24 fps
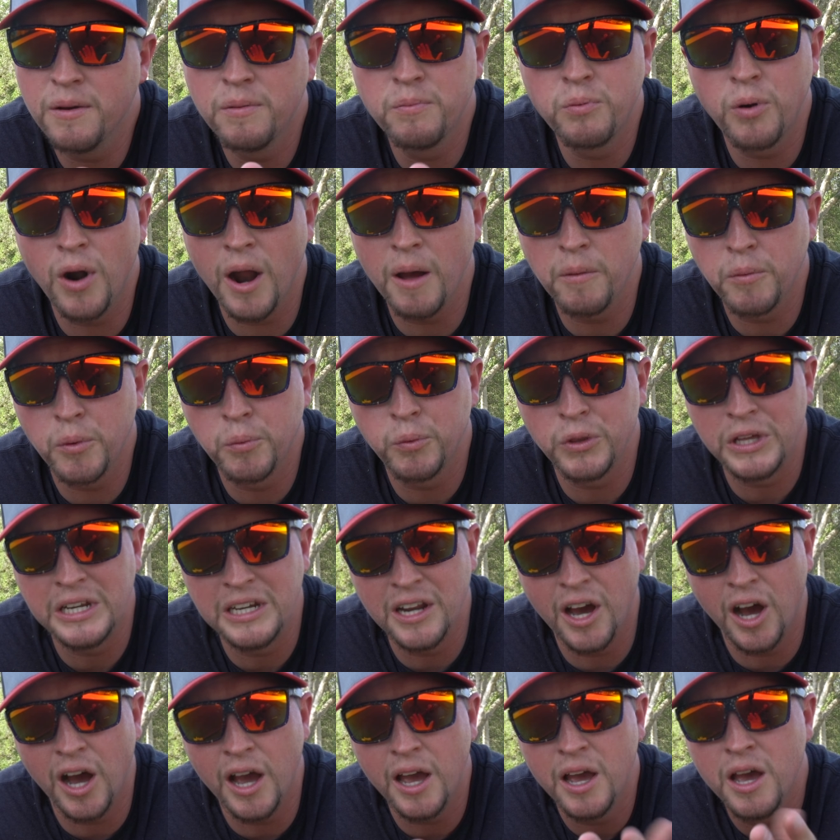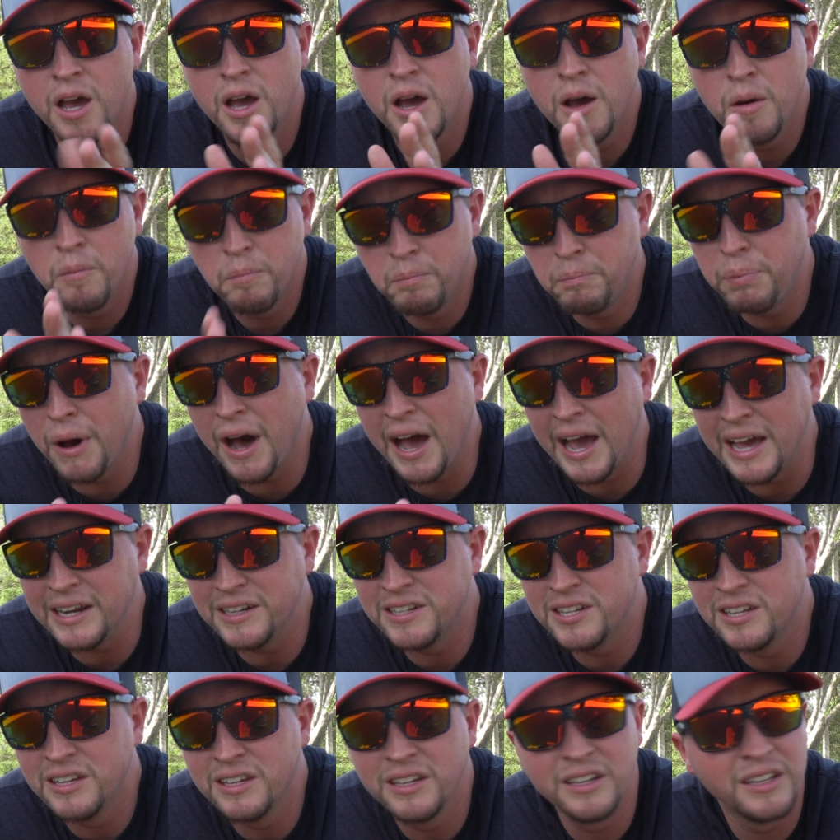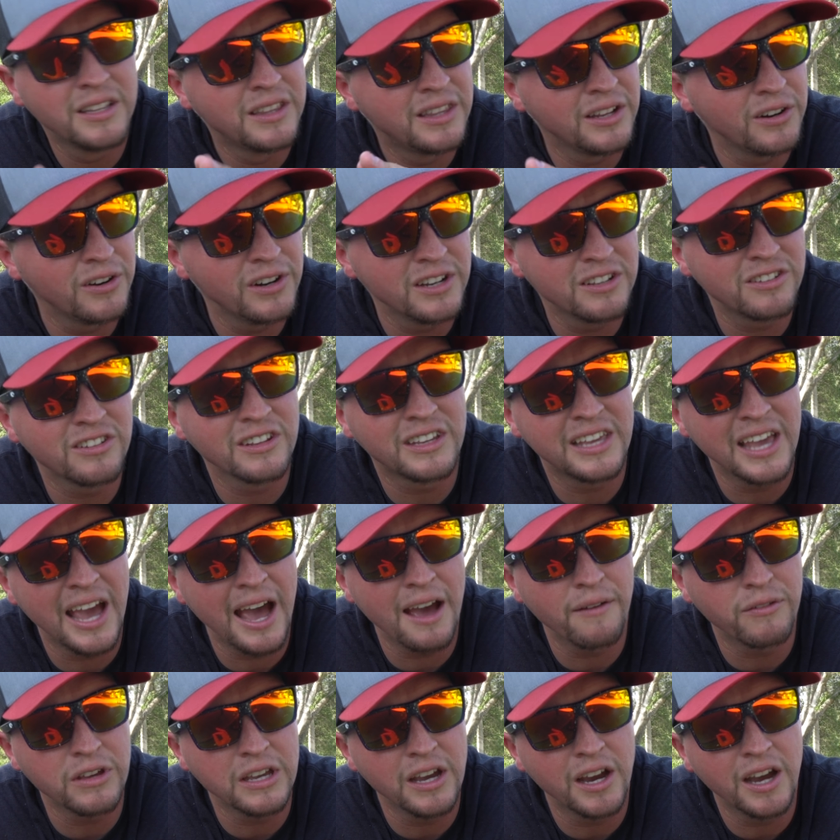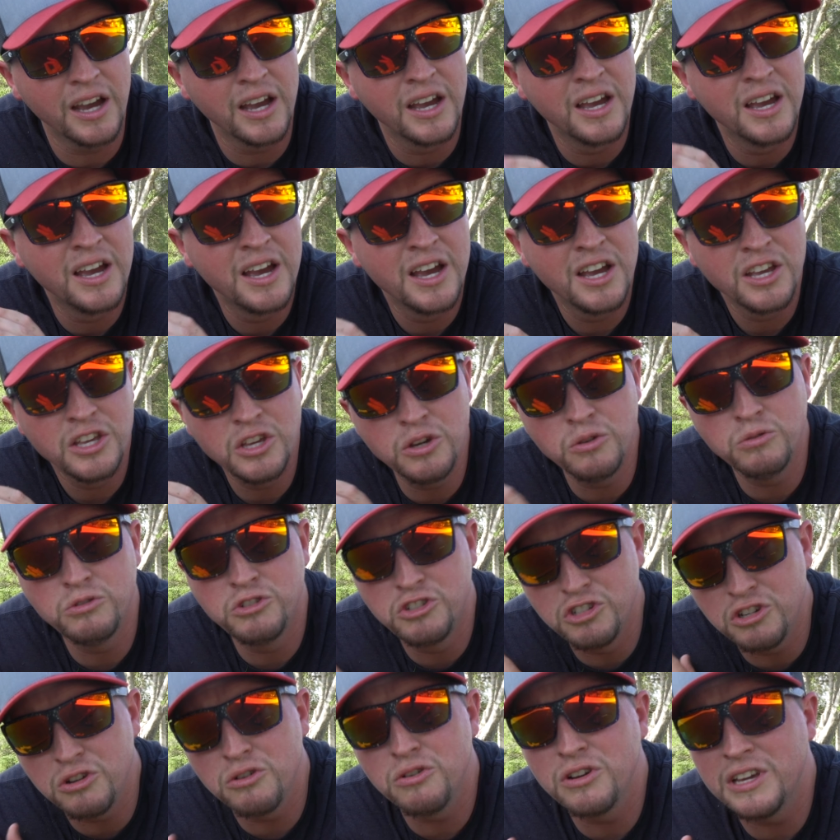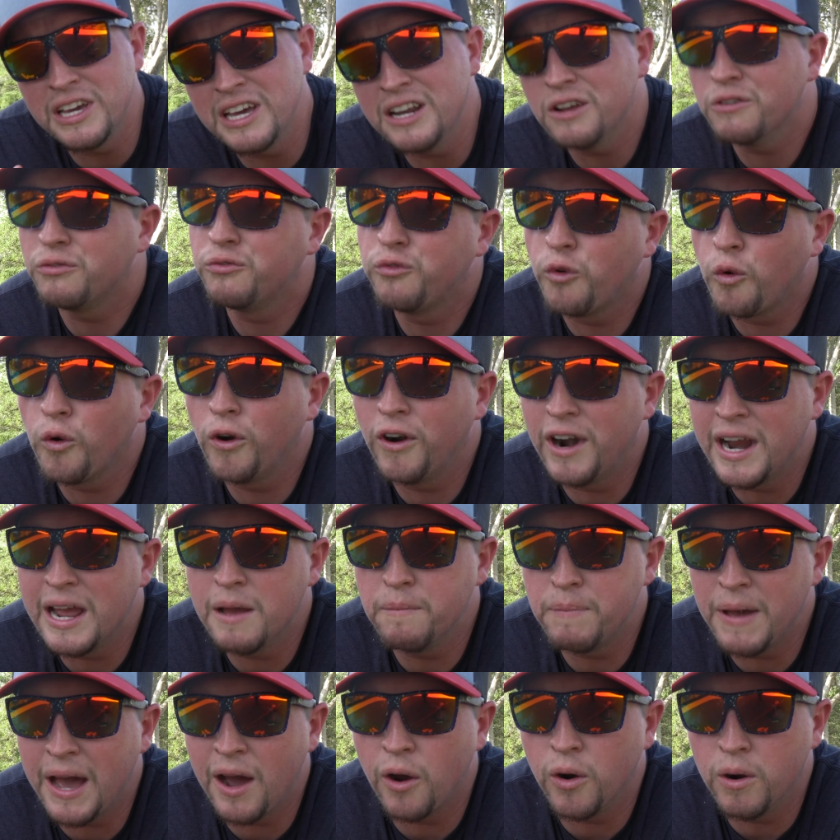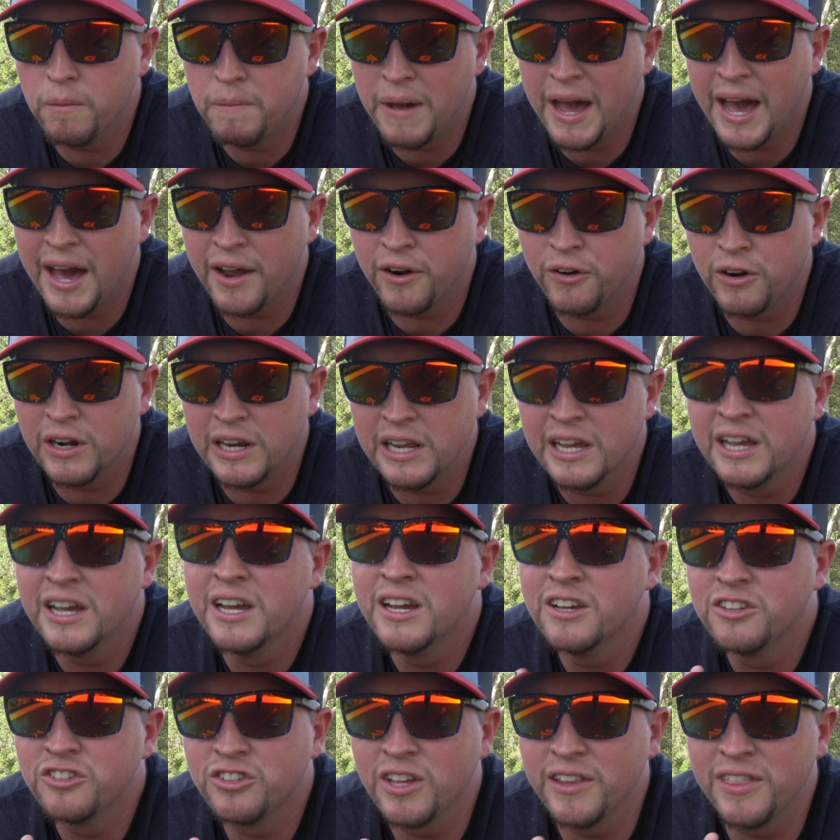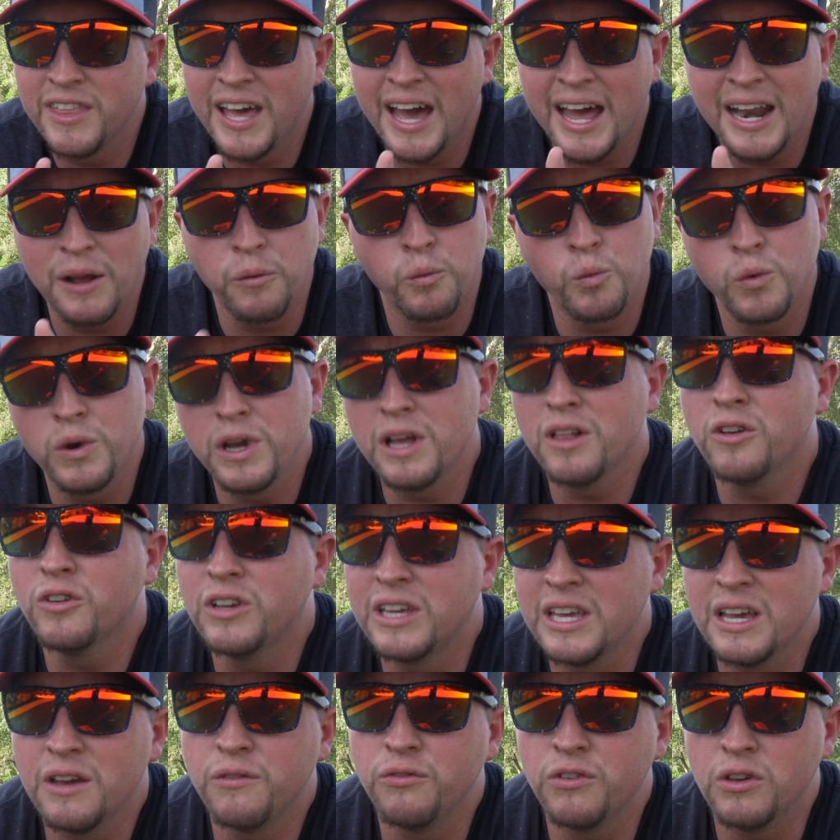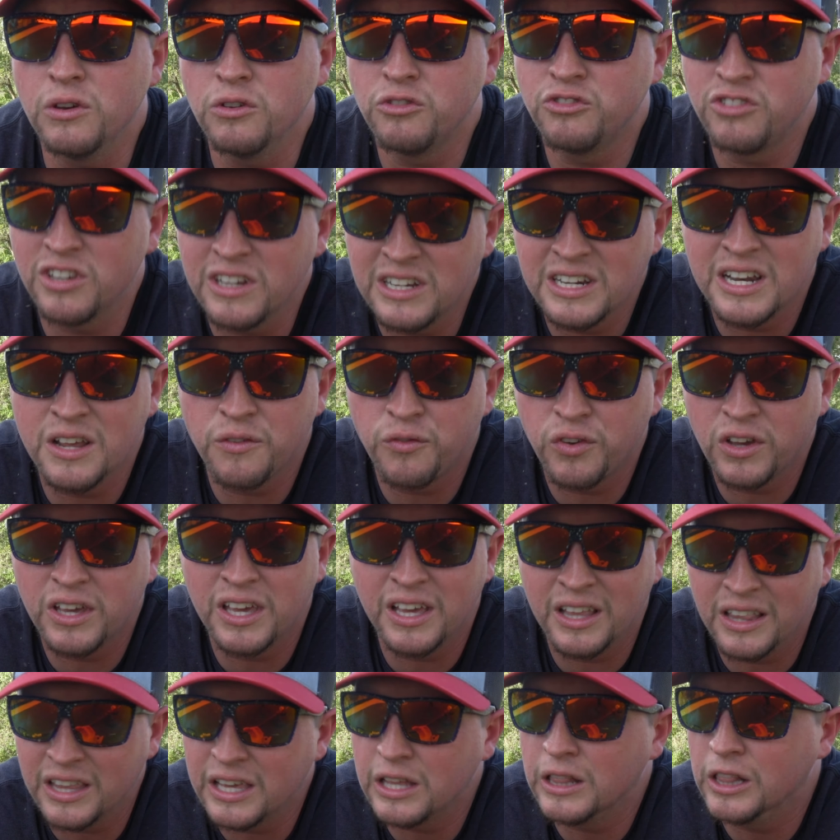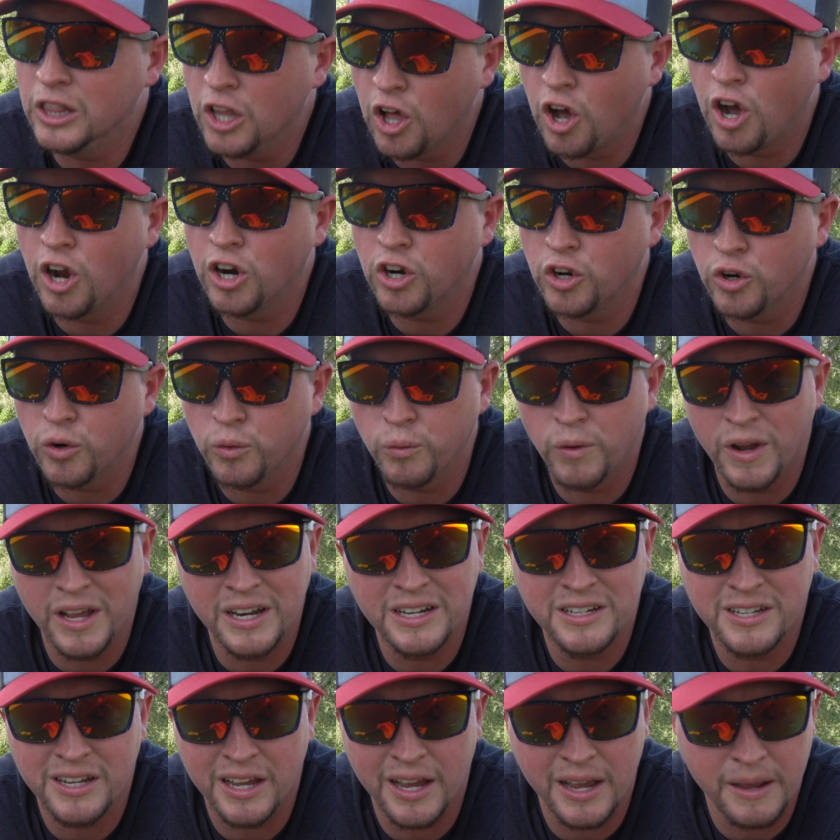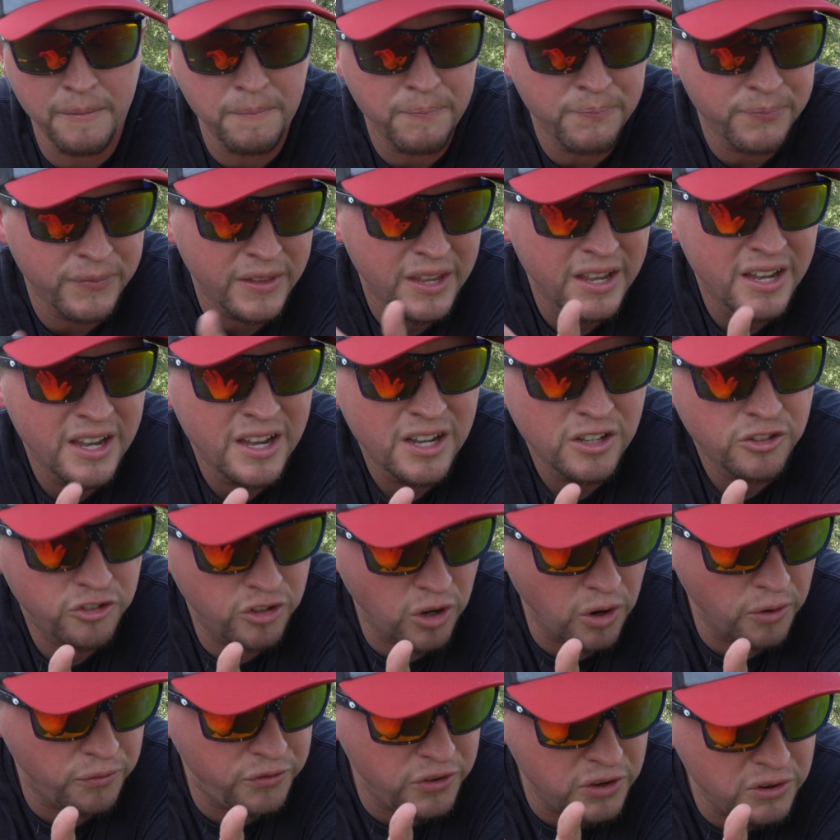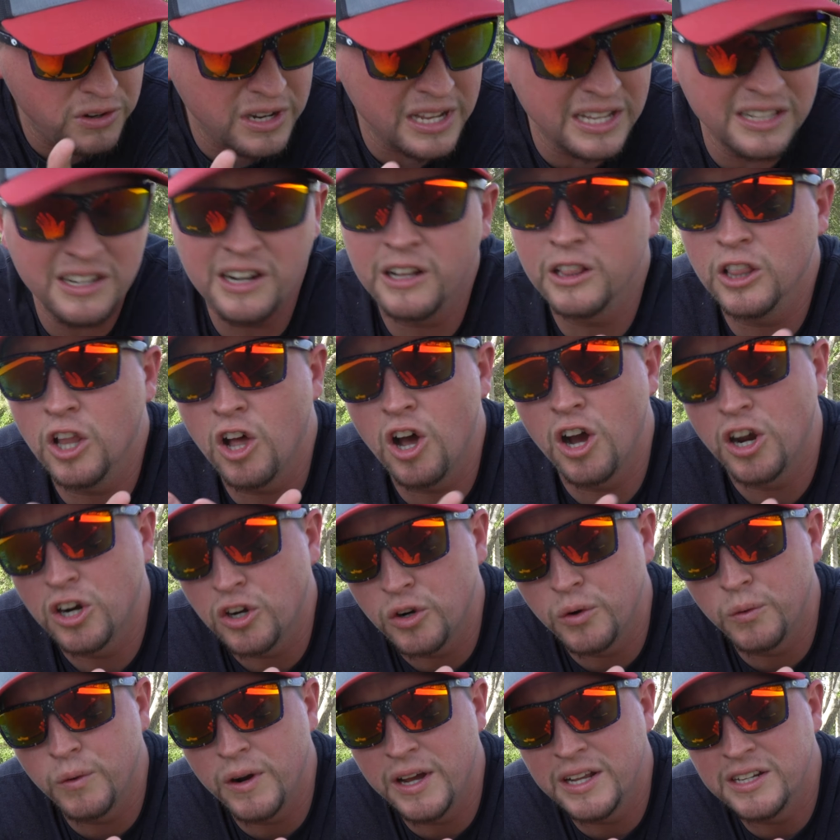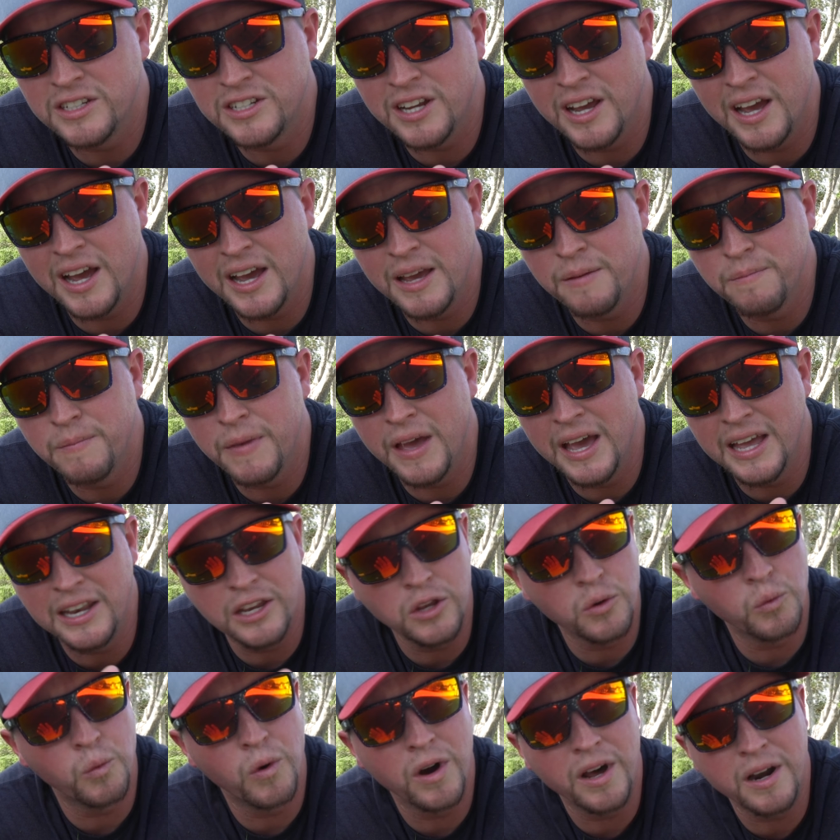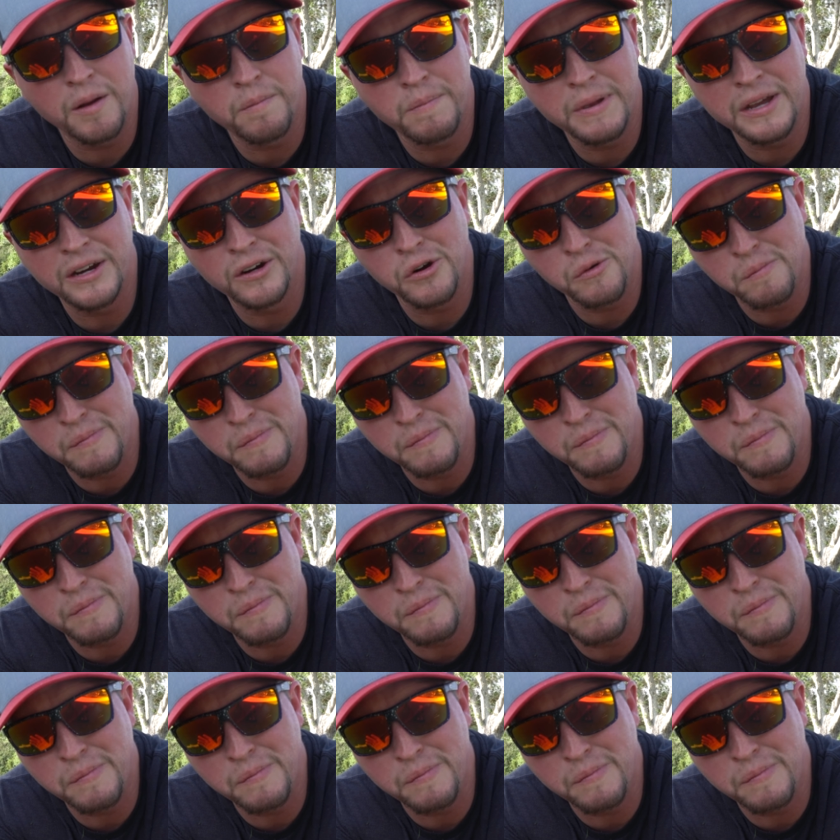Probably not. But there is a caveat. You do get a 4 amp hour battery, so that will give you significantly longer runtime. So if you need a longer runtime and you want a bigger